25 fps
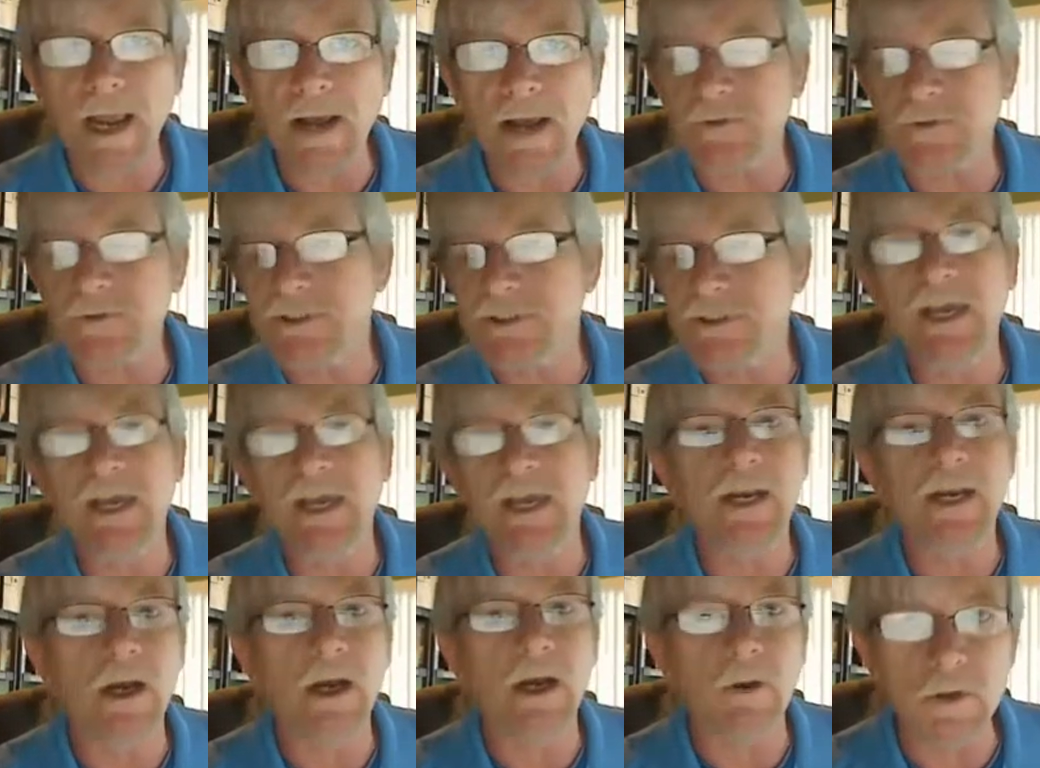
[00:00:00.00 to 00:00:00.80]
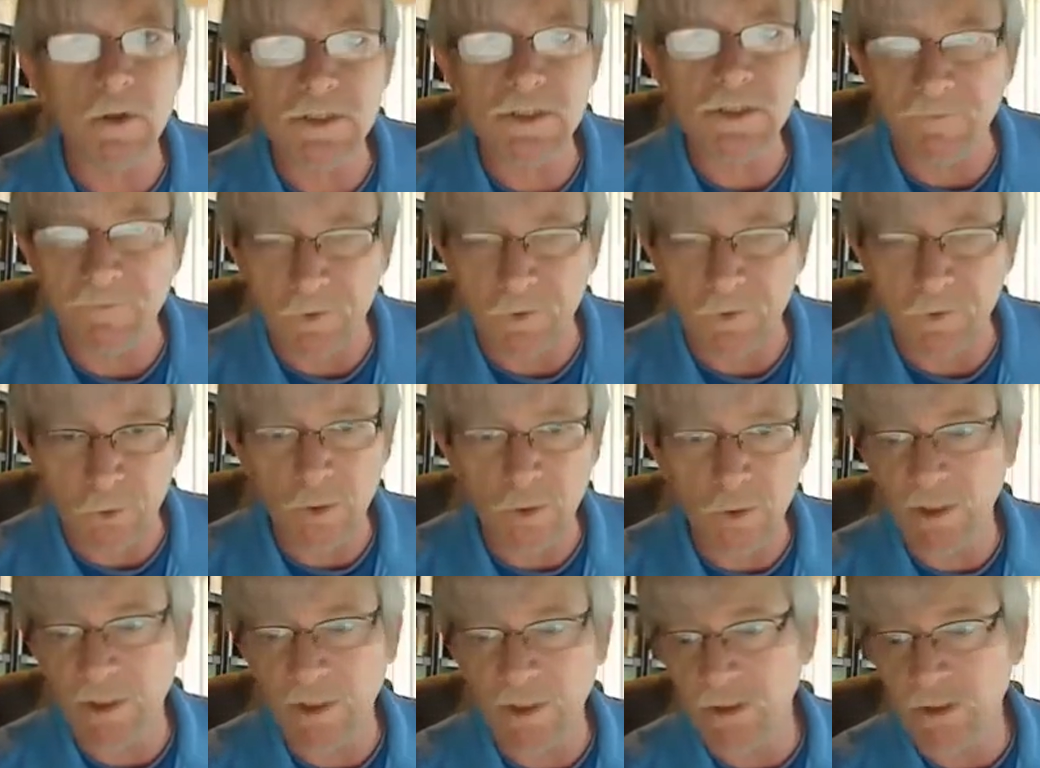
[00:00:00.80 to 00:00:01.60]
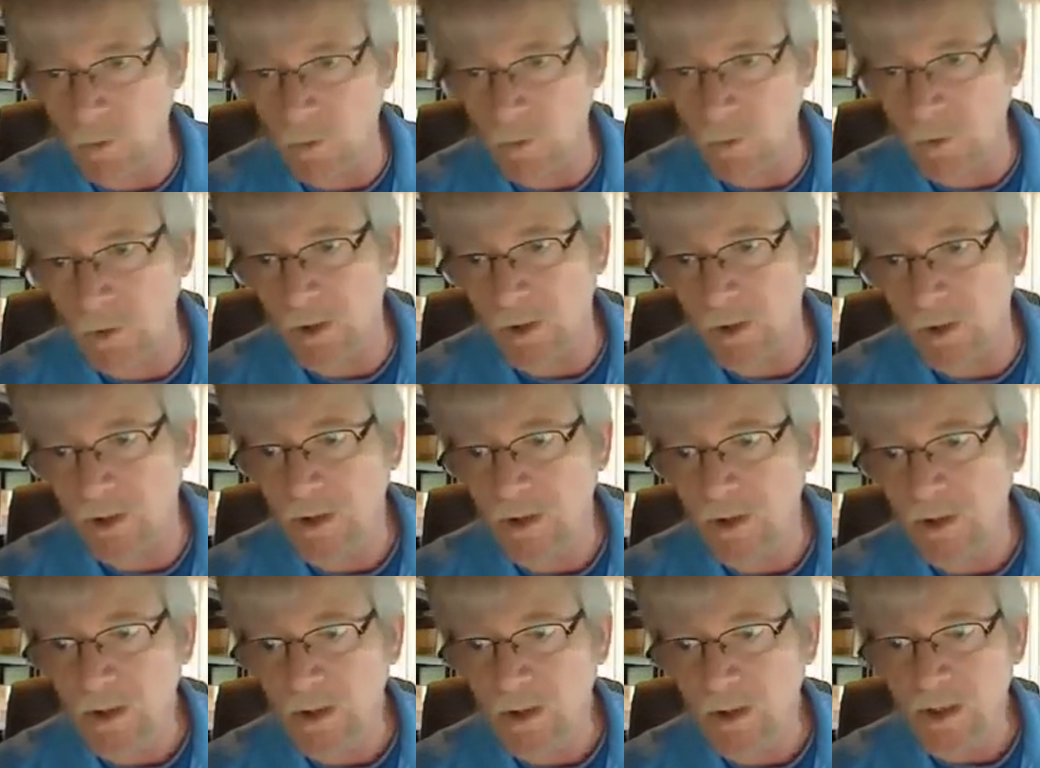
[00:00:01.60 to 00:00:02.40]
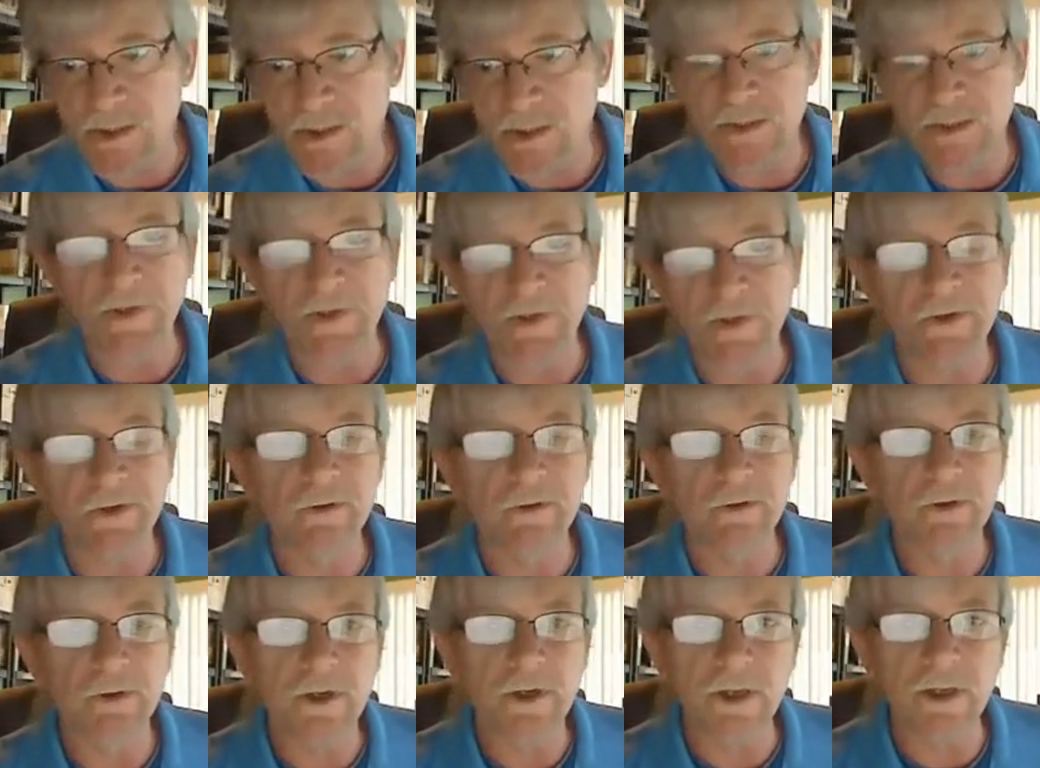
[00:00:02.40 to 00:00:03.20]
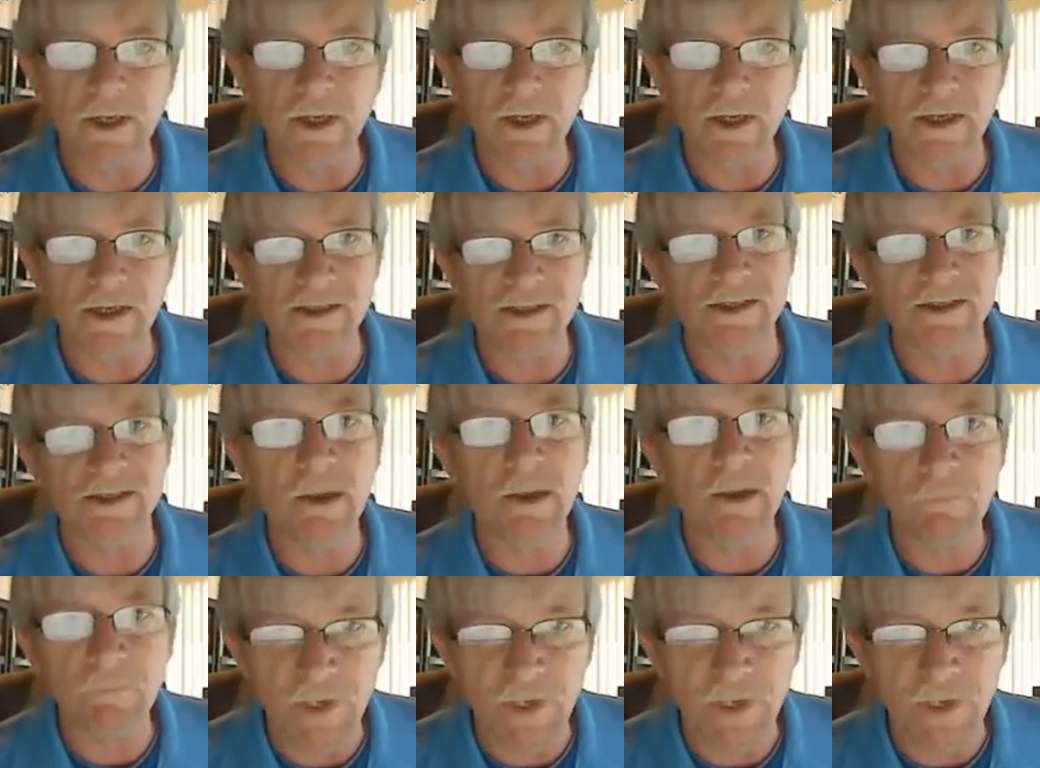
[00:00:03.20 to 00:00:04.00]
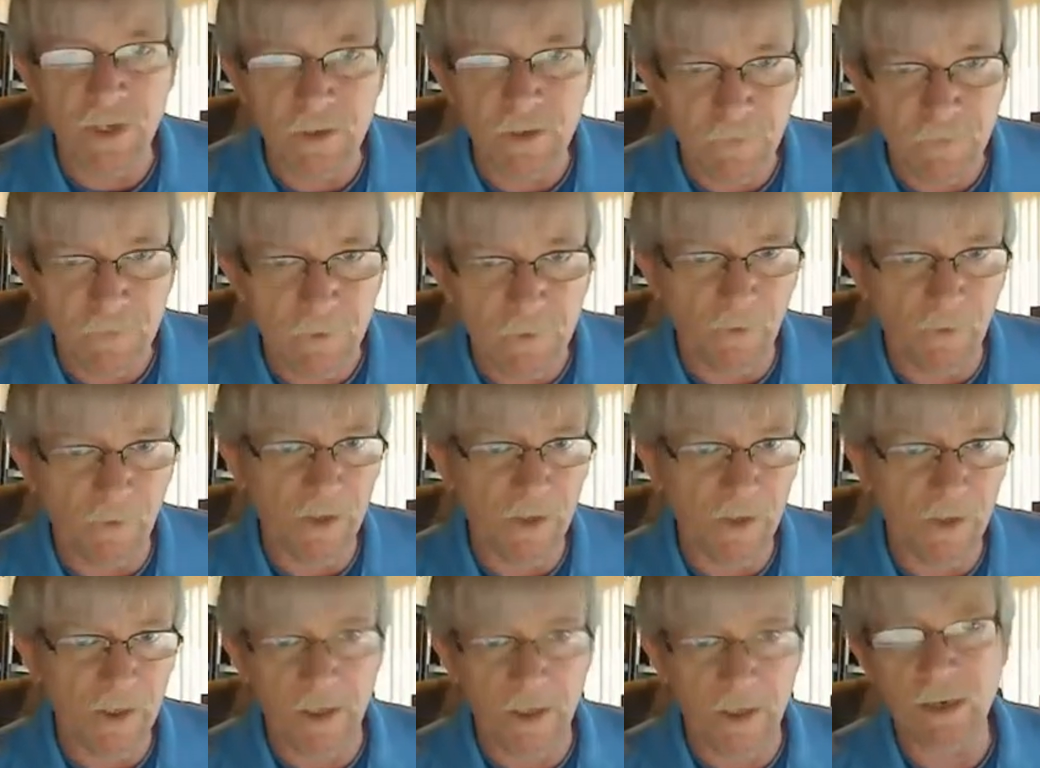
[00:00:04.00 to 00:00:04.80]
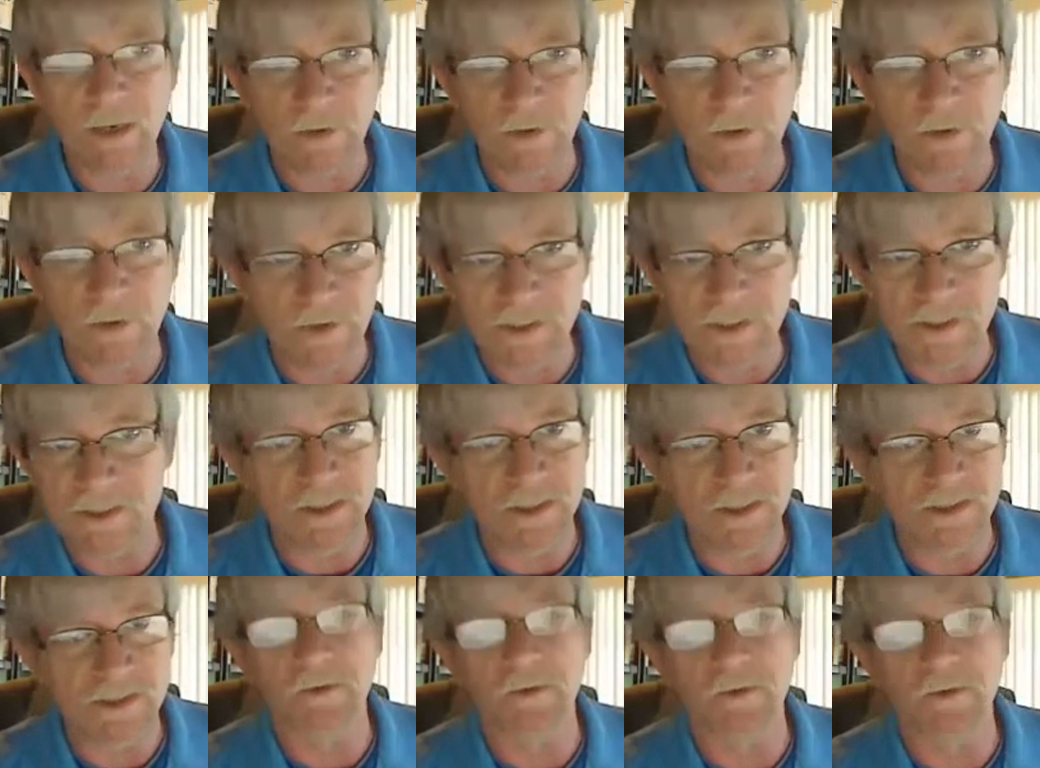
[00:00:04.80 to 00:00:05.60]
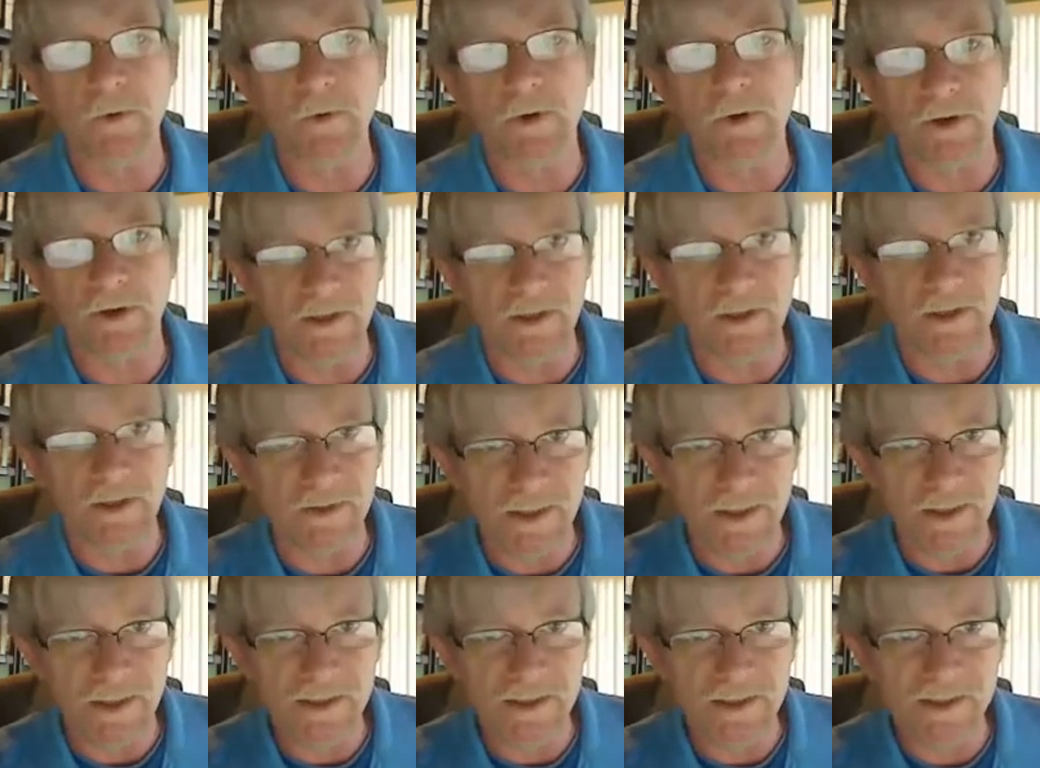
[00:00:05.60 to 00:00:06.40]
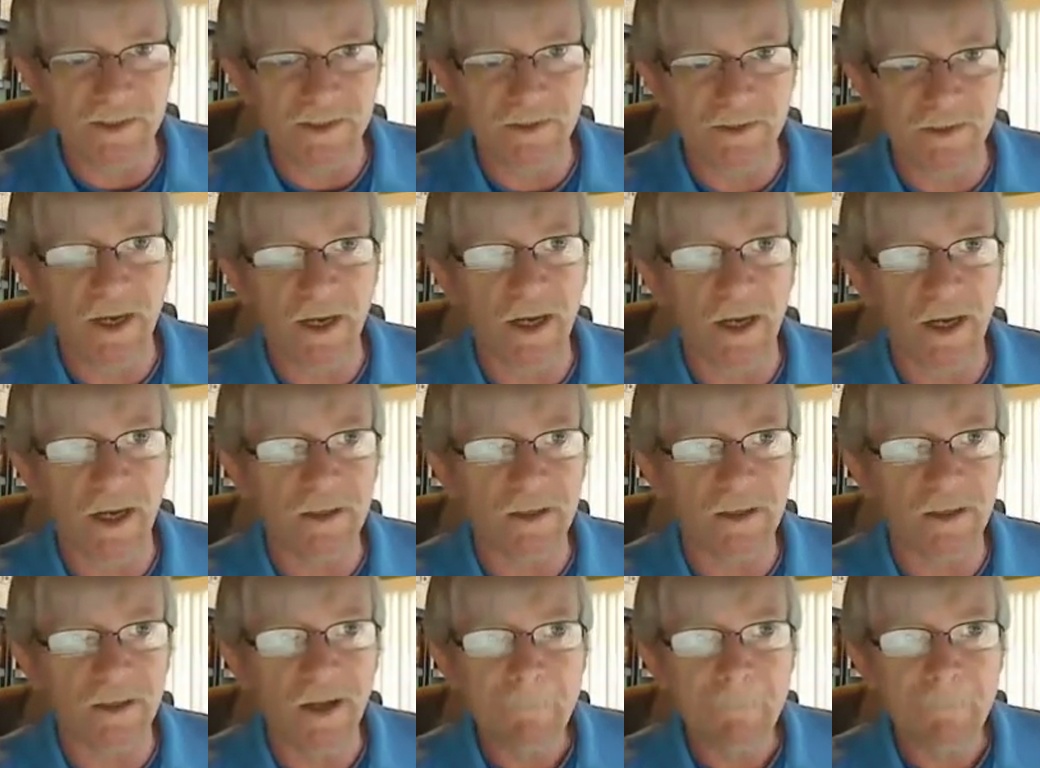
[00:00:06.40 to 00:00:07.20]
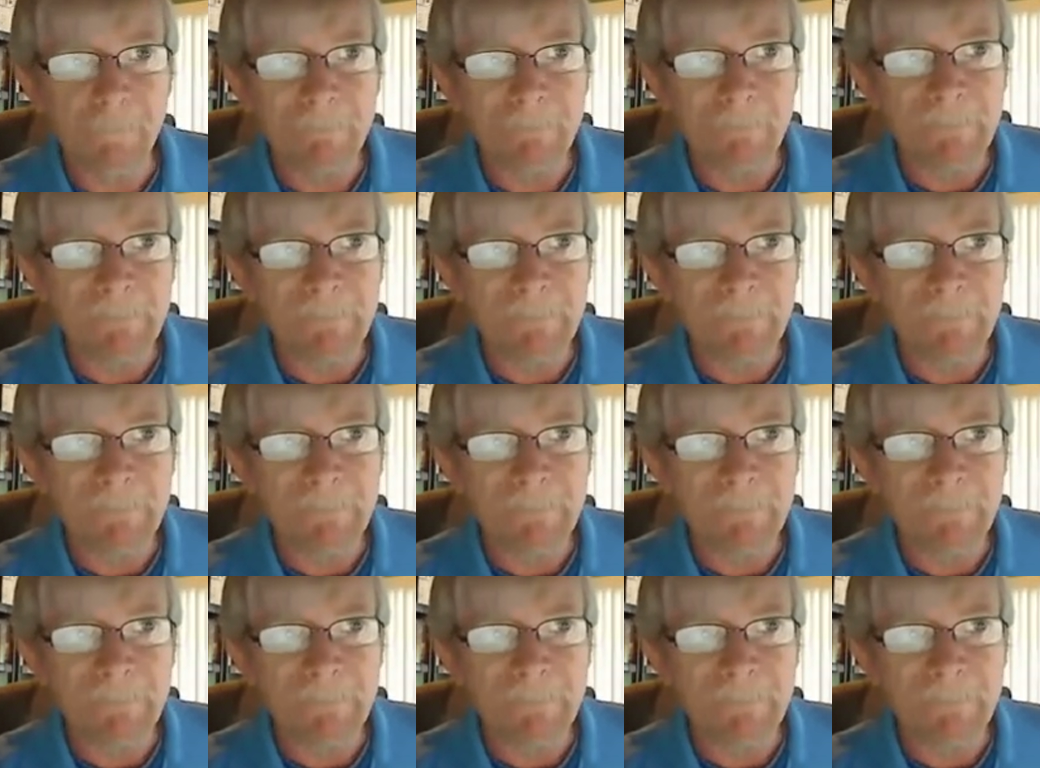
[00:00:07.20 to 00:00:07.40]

after 10 hours of grueling work, and so that you're looking like a zombie in front of the camera. This doesn't work. It does not